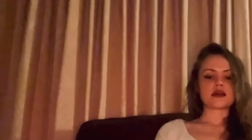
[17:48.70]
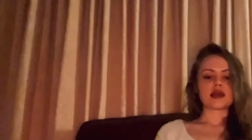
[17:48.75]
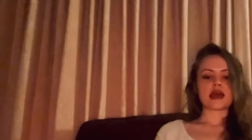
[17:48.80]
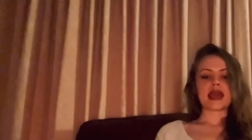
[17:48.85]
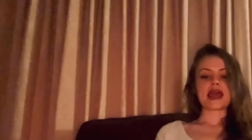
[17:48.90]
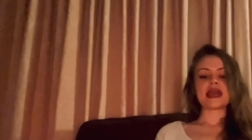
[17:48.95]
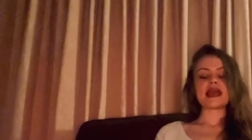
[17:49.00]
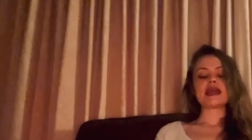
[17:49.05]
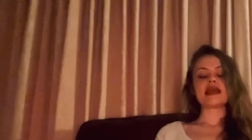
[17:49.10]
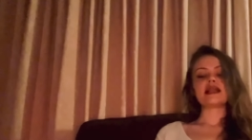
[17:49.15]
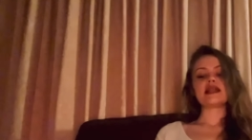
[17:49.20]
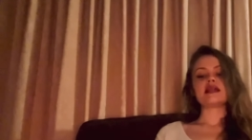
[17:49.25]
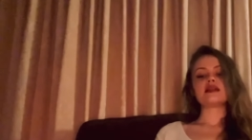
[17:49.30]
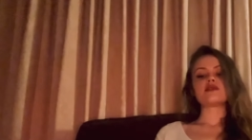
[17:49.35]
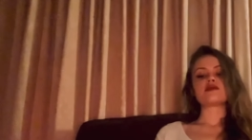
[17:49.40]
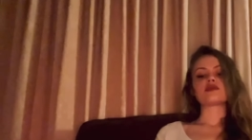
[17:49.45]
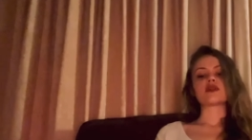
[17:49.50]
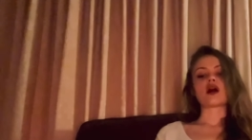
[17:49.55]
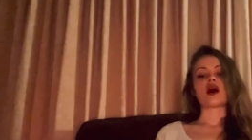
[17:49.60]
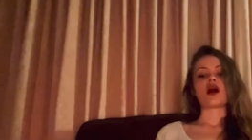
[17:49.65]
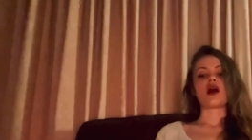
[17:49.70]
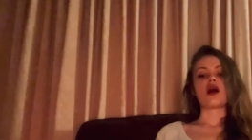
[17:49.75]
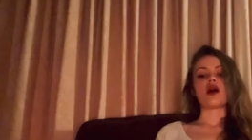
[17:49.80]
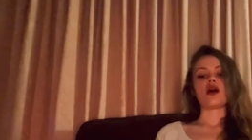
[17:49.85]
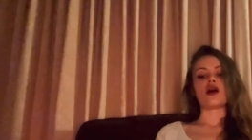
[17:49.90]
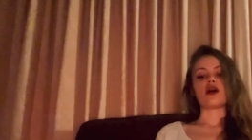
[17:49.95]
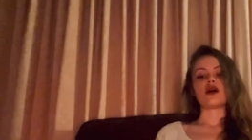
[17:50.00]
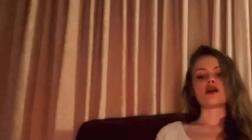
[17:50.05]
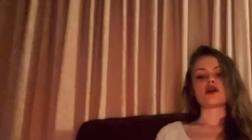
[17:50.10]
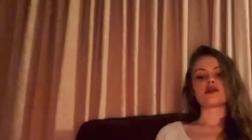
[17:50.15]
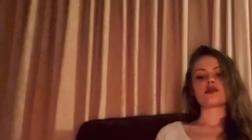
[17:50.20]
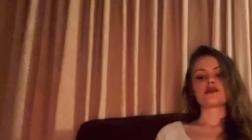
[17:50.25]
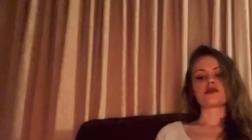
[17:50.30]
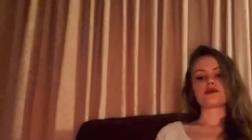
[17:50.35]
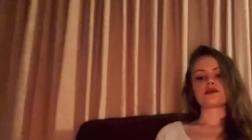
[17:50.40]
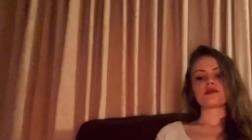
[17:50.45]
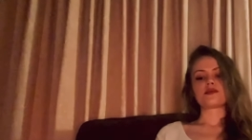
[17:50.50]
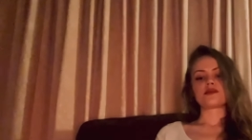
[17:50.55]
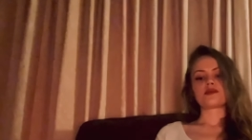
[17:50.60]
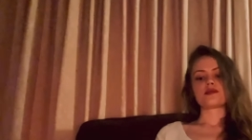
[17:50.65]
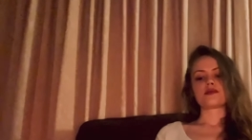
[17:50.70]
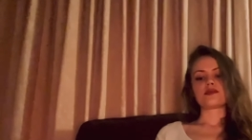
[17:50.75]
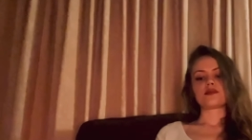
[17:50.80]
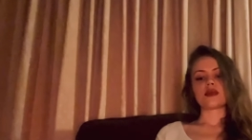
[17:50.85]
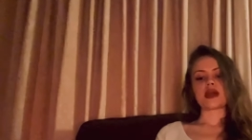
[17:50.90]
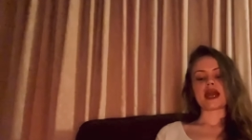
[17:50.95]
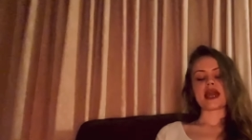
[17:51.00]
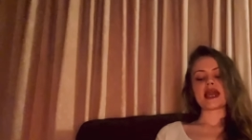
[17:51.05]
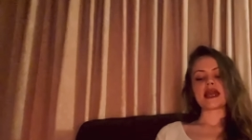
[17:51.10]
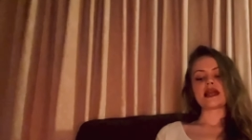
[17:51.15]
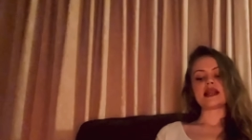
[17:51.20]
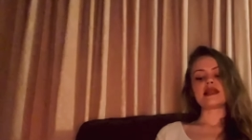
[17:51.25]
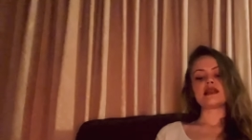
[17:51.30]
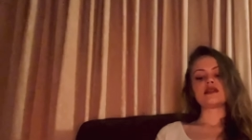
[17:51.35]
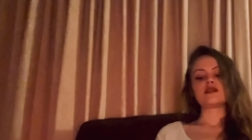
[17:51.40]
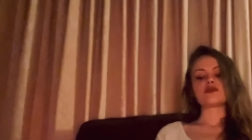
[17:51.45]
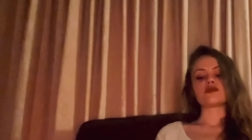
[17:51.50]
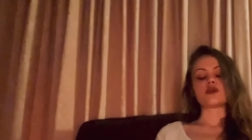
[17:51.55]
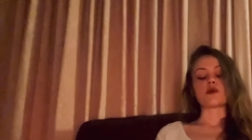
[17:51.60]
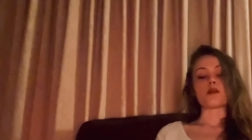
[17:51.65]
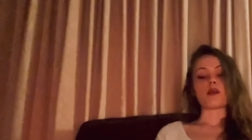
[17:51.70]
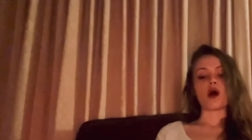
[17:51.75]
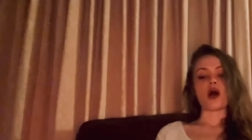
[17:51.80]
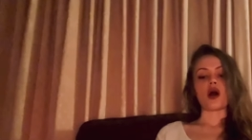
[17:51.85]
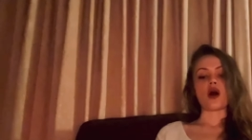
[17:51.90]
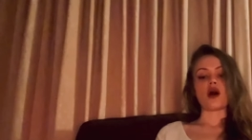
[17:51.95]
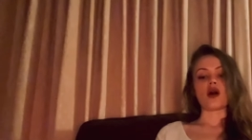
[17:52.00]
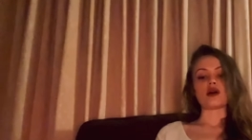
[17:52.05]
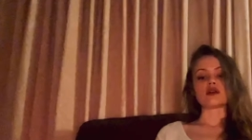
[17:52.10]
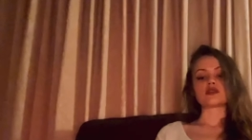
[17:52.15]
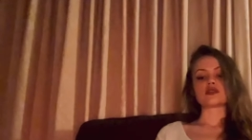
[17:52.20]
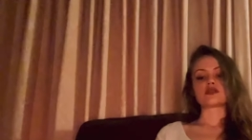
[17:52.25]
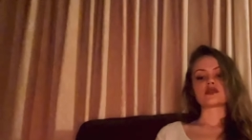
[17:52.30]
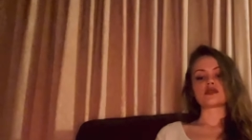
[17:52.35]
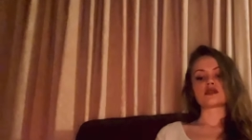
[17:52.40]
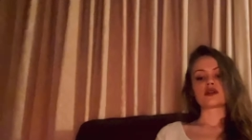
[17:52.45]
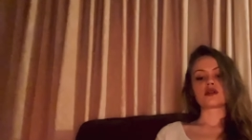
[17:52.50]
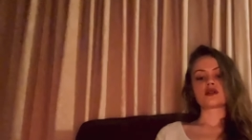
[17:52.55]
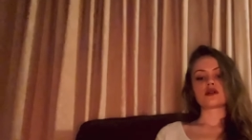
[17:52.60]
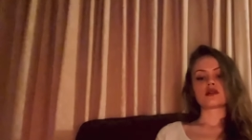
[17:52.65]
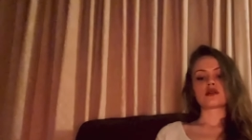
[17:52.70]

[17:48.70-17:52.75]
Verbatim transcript: A healing of the heart. A healing of the past.